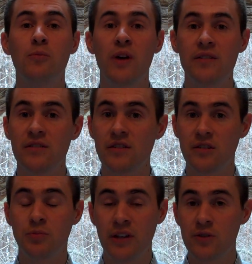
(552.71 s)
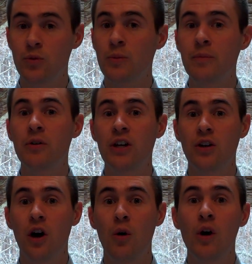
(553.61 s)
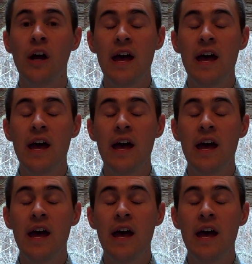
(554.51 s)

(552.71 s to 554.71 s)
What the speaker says: presence, as a place where people can go